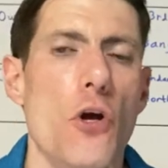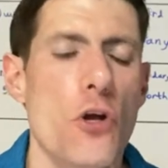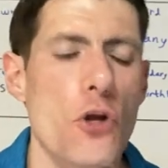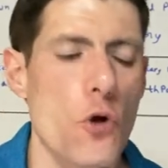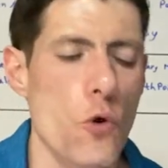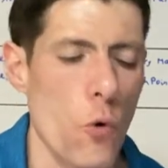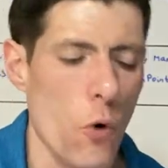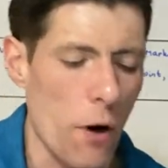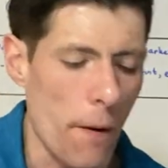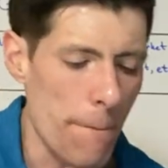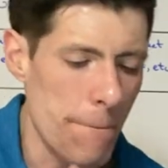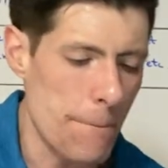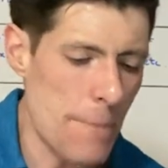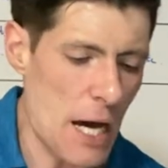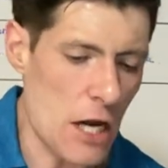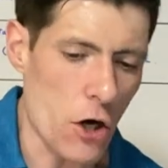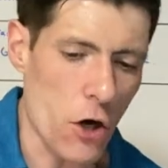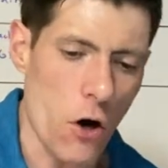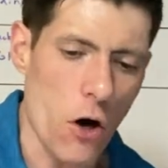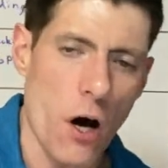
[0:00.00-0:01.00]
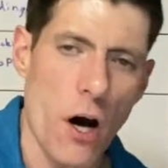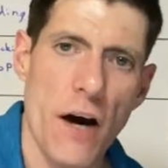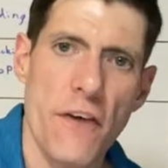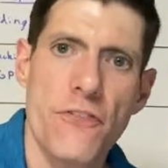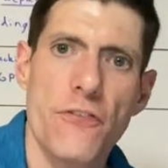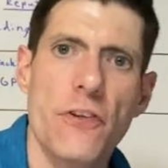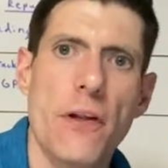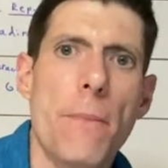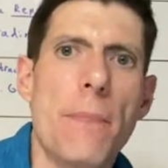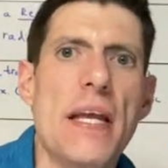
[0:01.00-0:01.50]
you are better
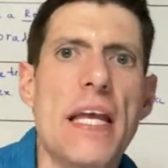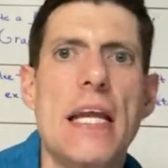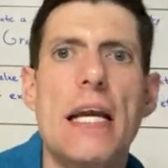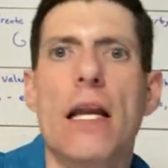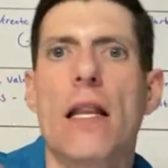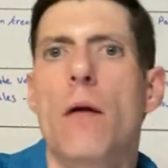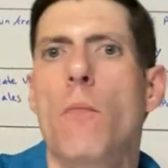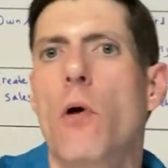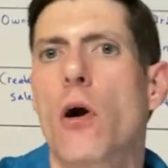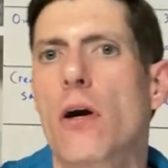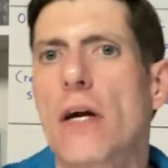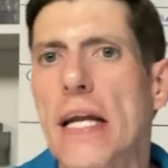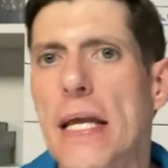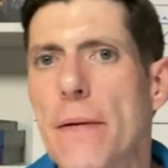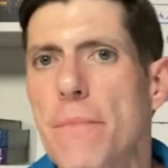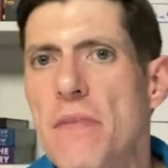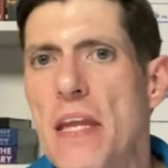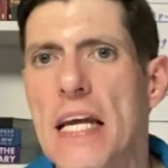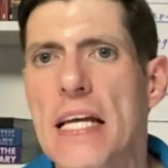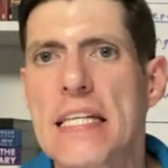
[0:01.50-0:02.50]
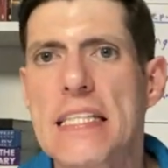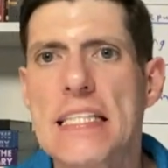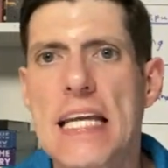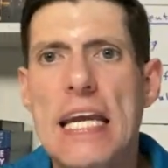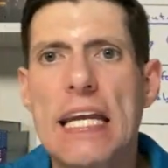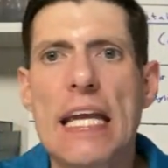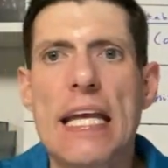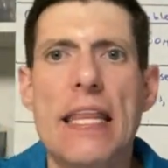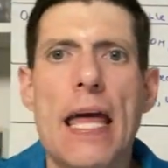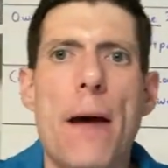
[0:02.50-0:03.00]
off flipping it into the market,
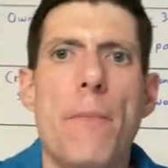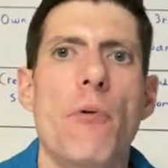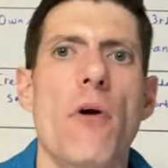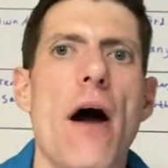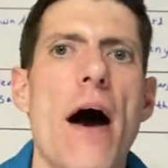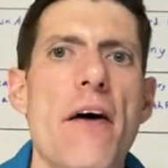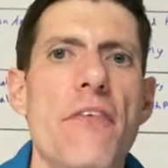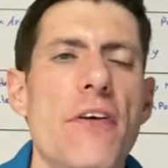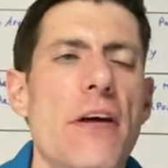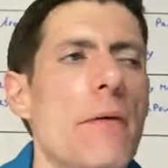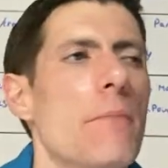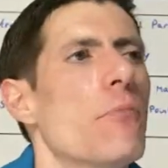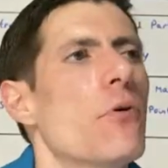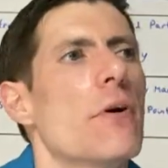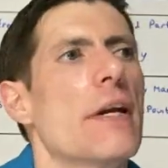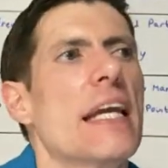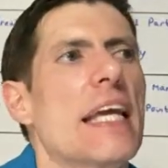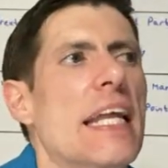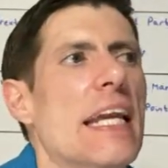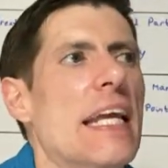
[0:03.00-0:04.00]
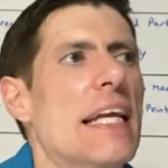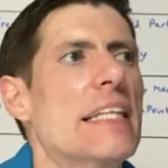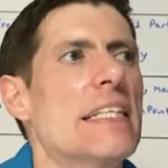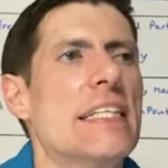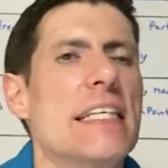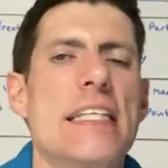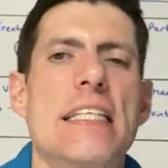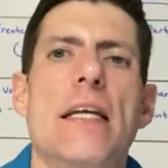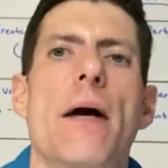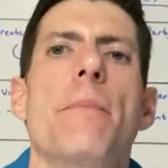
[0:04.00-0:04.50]
taking that profit and putting it
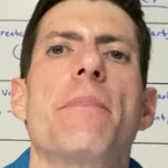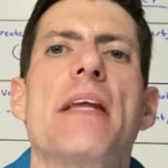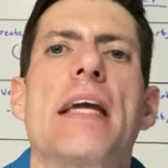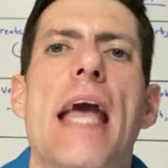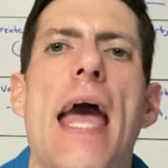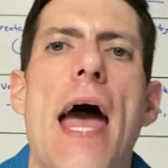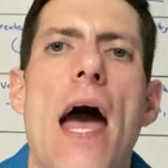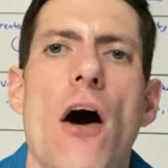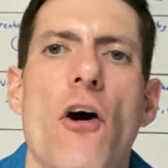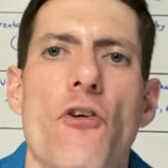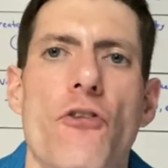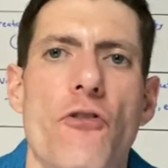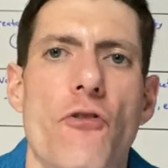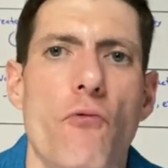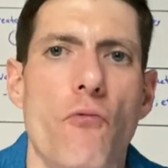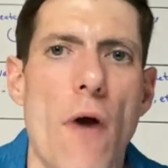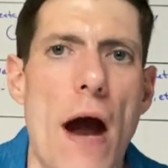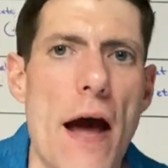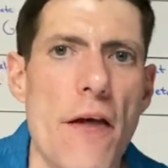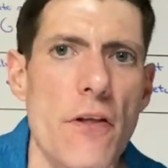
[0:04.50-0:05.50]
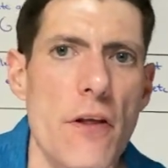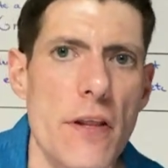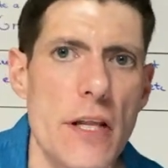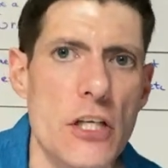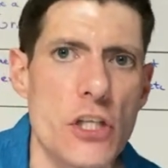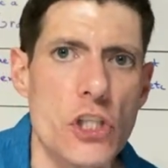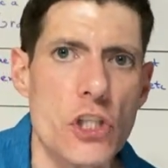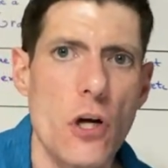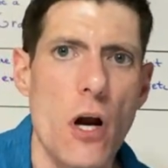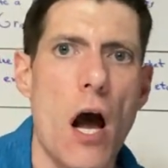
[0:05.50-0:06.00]
into something else, rather
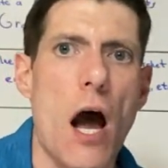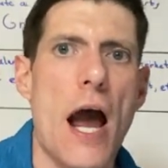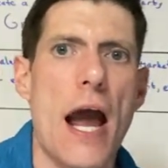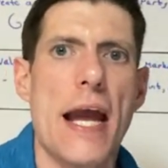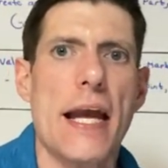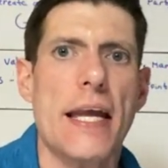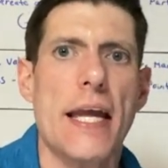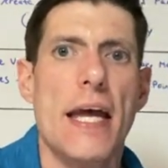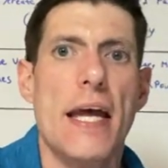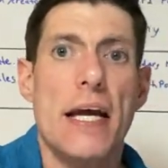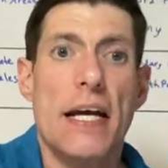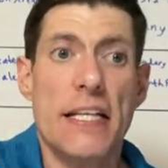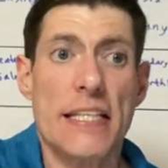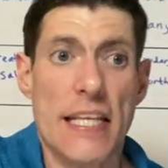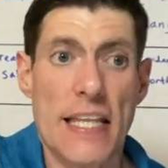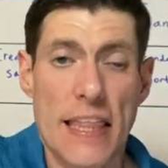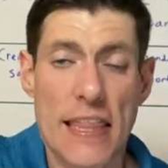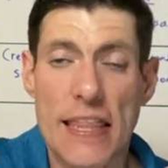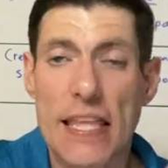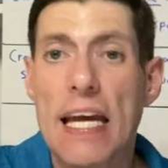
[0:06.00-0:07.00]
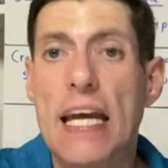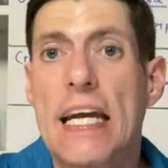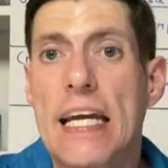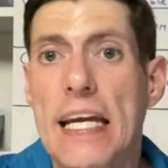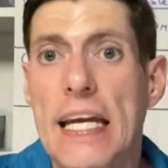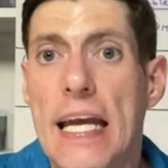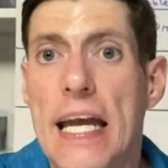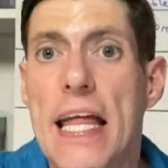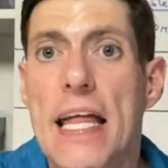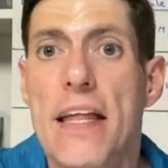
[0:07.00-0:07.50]
than trying to
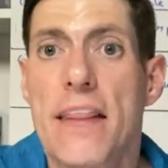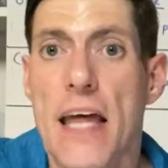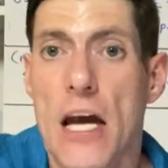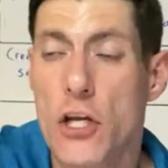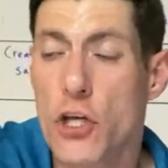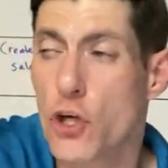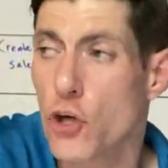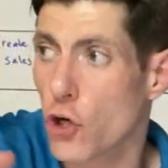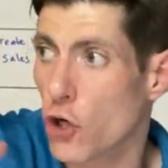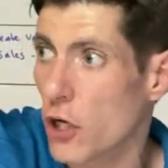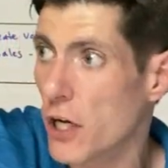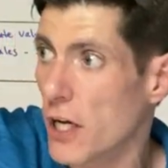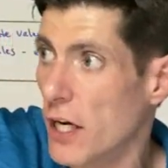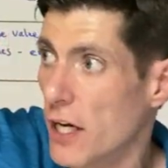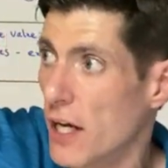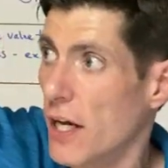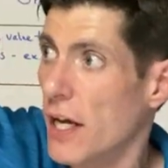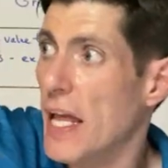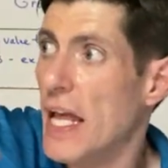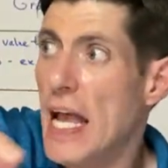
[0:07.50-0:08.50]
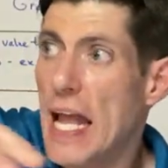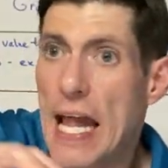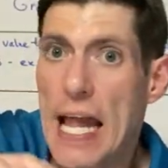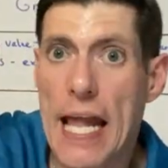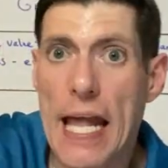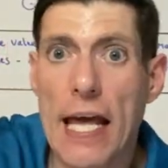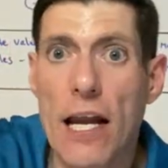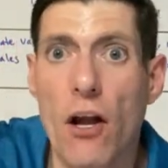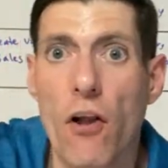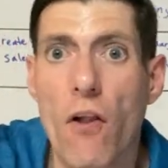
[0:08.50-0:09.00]
think that you're gonna
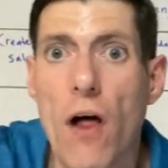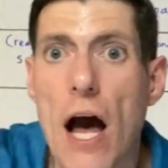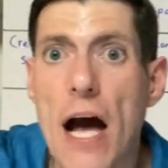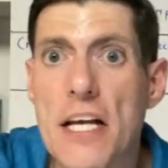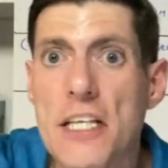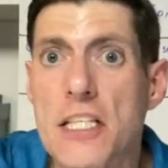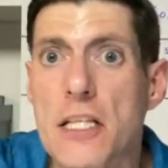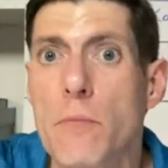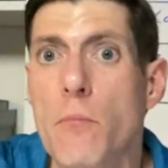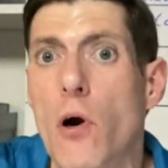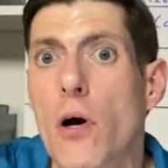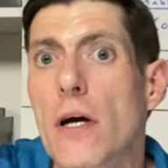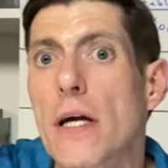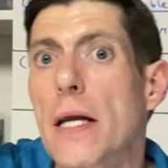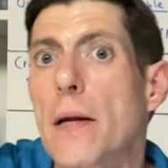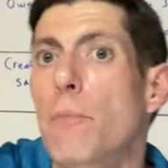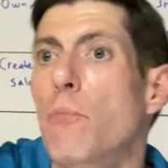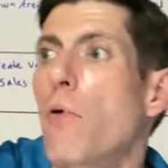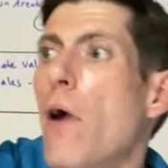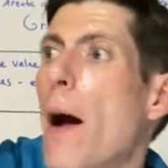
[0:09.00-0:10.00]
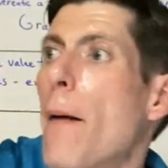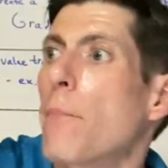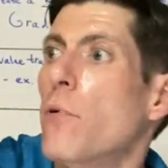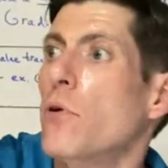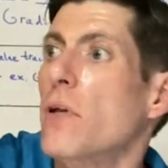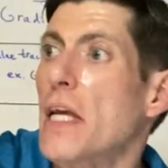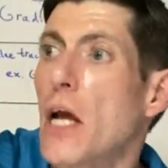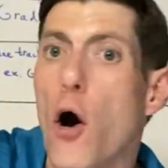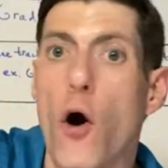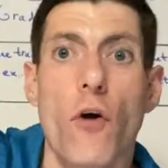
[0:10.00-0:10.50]
analyze the market
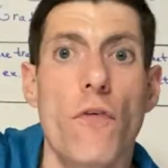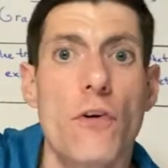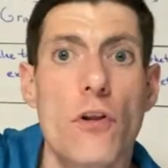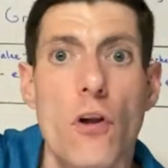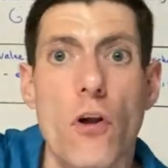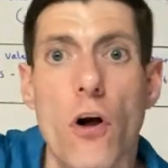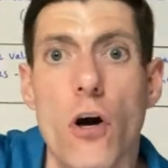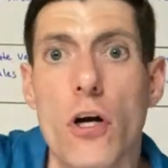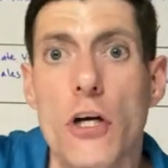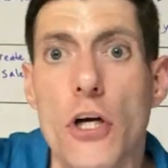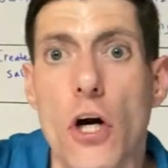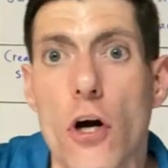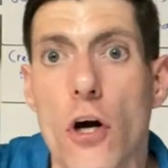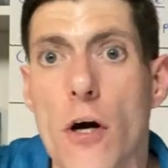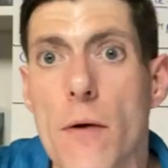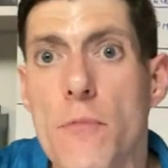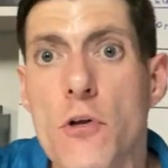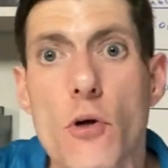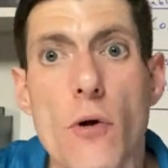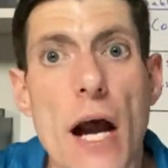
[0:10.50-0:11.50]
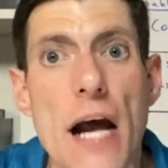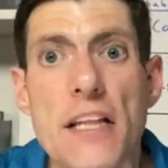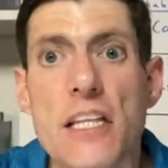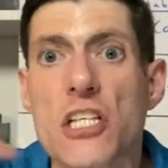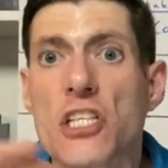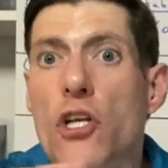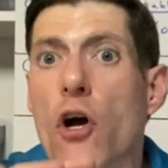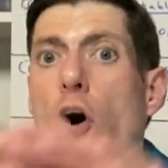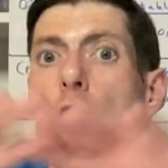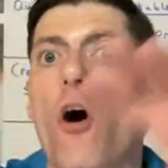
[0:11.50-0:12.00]
properly over the long term. You got
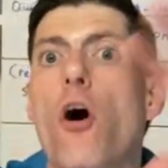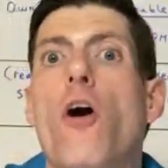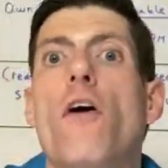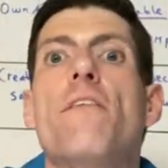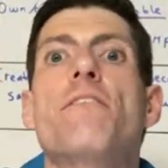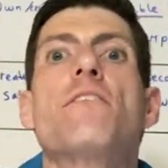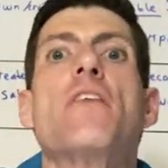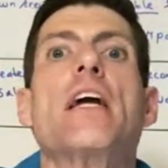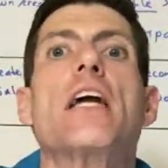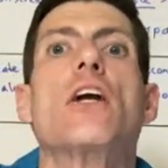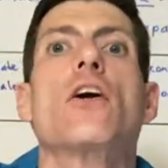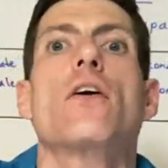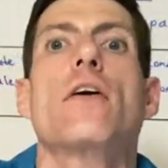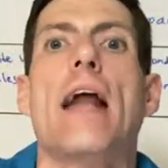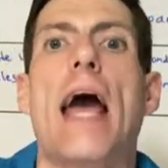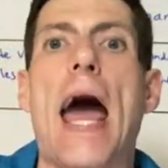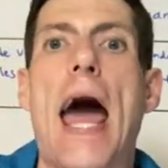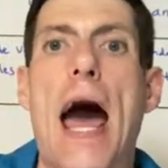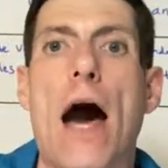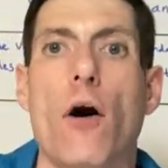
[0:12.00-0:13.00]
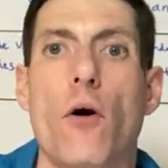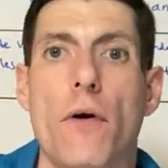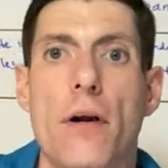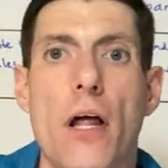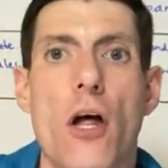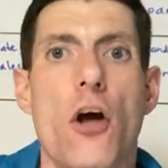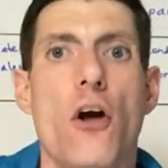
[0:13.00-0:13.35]
this all figured out.